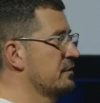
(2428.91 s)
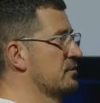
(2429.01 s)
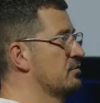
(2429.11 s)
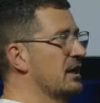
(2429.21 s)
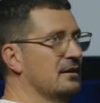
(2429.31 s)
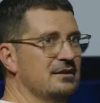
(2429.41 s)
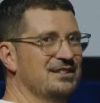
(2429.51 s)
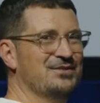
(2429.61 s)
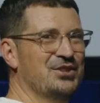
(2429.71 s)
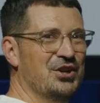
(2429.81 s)
to the
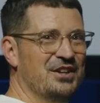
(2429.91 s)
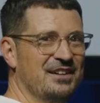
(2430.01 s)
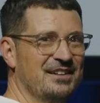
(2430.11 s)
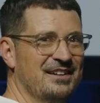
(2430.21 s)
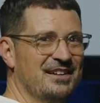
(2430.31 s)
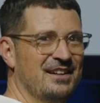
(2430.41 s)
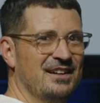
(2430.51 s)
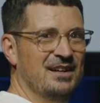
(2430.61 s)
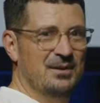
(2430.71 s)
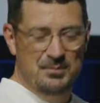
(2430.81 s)
reality of God.
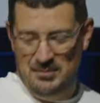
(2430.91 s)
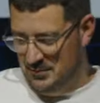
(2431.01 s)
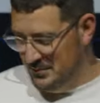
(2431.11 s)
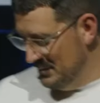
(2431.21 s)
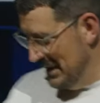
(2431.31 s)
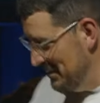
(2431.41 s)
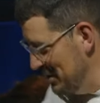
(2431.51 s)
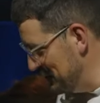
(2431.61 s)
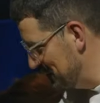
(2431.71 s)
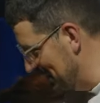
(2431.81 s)

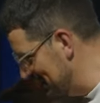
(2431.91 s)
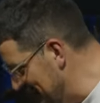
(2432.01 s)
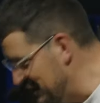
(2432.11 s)
Maybe you've done this